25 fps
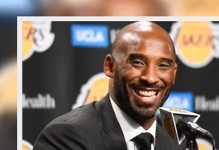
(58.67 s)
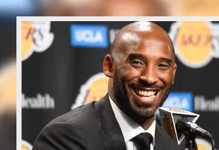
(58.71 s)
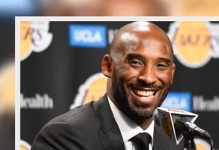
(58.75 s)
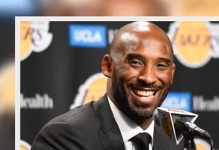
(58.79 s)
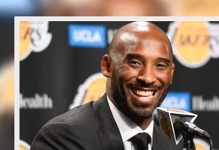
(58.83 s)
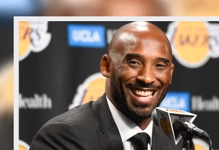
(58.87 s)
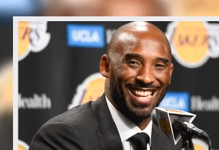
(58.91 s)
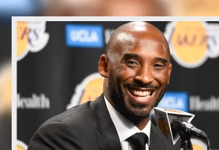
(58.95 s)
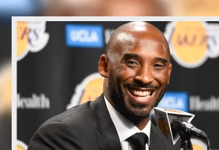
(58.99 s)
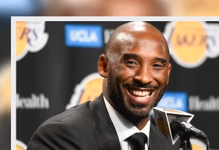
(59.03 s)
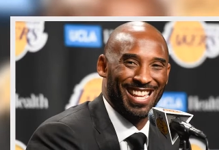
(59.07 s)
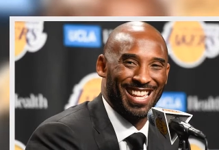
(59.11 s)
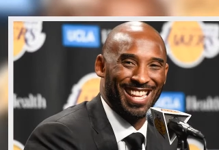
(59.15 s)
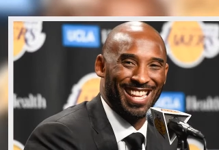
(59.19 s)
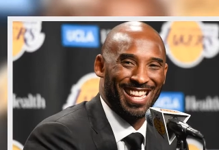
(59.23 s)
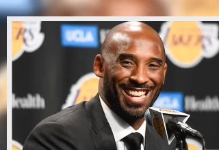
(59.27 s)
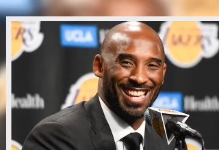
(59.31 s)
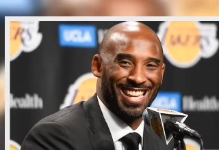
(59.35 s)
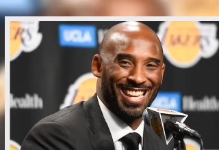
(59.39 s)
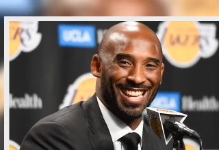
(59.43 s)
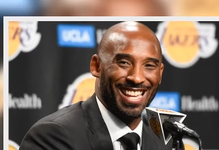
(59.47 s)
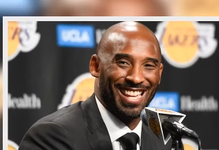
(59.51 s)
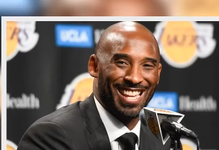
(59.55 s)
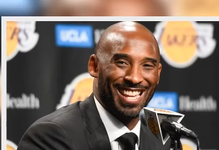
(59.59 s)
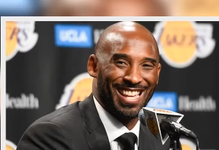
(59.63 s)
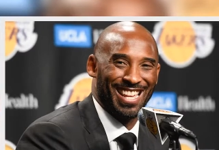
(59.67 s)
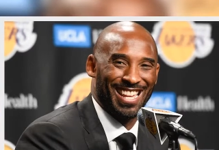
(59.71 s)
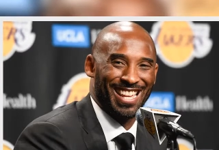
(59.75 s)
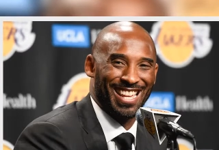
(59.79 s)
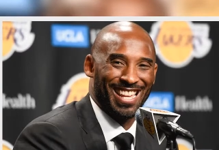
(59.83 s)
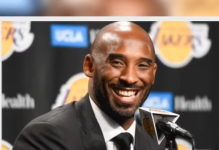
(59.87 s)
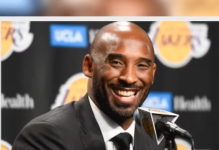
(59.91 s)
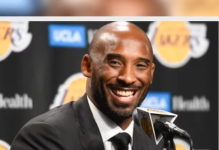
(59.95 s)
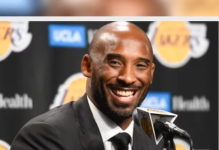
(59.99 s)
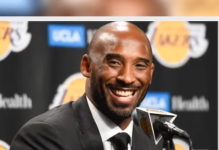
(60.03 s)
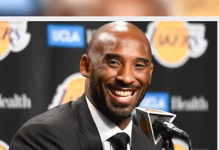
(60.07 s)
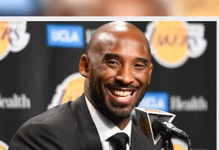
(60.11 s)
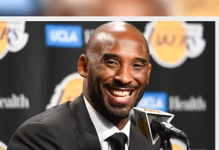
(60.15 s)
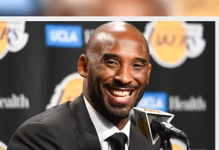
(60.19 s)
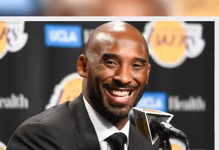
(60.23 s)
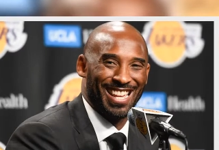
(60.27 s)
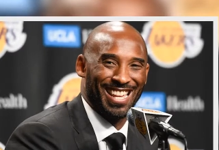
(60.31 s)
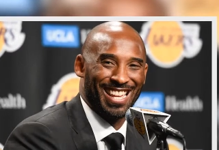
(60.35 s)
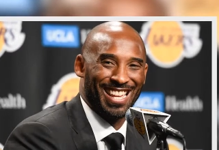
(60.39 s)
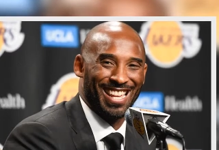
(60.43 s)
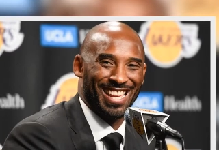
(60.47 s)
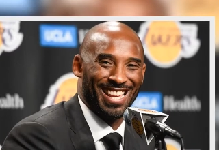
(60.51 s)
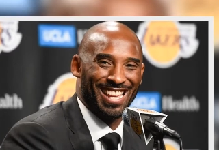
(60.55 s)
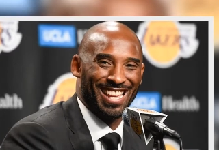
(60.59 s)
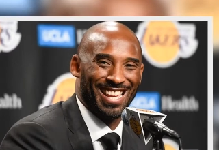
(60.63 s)

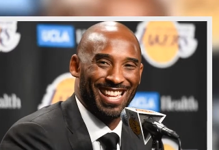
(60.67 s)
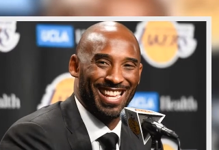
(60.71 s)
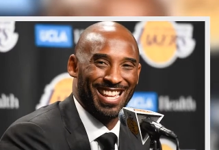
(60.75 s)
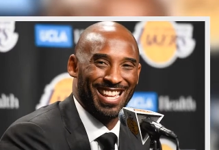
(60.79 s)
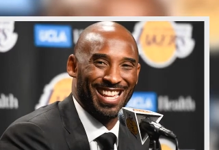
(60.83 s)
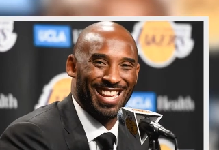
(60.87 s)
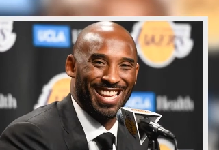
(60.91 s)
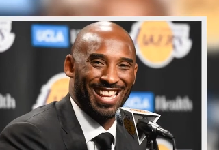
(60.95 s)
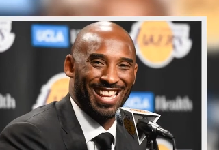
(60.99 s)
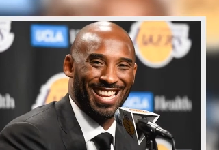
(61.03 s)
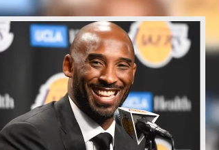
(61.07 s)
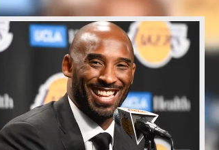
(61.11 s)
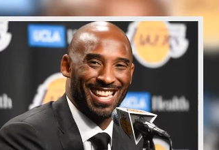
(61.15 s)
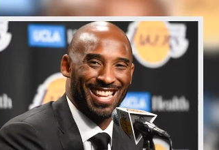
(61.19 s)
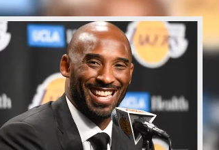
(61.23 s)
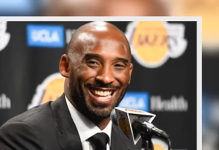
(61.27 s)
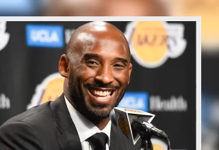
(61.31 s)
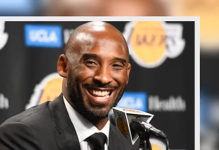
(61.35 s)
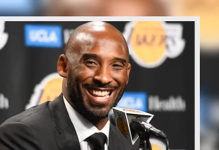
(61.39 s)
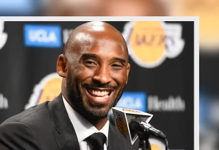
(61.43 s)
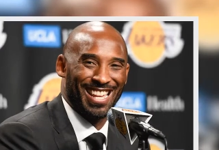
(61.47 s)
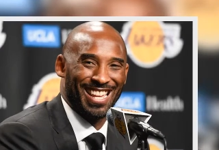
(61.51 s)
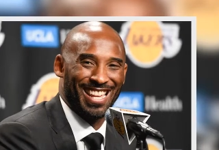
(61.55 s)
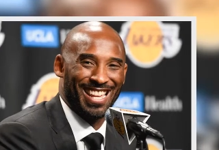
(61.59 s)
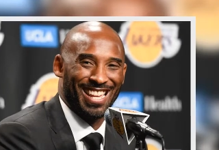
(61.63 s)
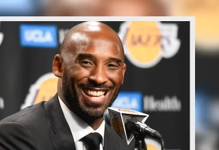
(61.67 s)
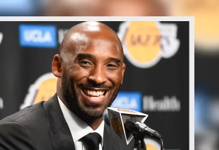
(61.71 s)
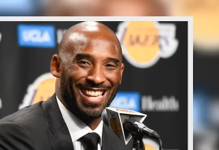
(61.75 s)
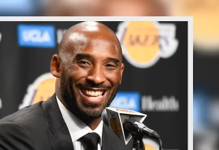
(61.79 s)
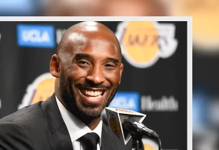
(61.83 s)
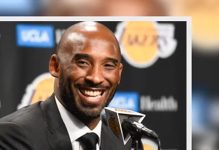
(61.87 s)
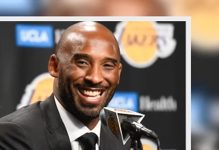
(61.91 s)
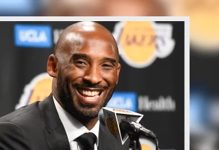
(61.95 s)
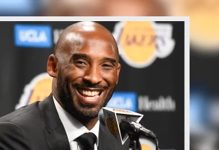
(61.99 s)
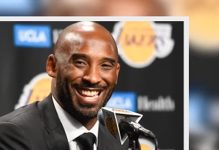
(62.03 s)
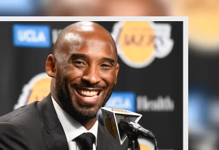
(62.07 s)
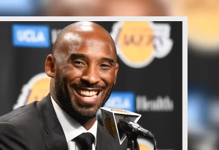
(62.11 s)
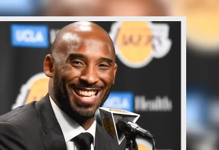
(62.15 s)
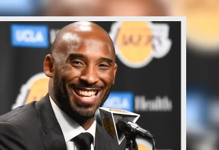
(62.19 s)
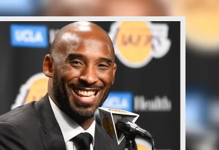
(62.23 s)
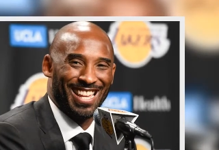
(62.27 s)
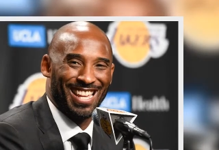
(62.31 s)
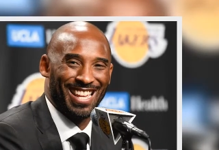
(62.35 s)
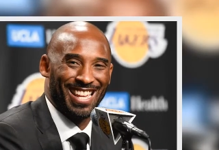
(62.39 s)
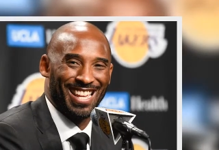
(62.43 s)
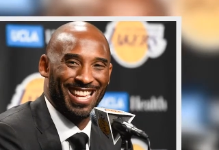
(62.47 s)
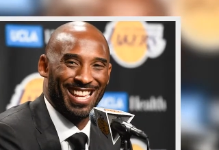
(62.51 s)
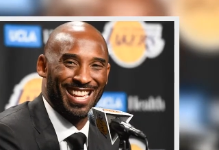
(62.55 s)
Nobody speaks.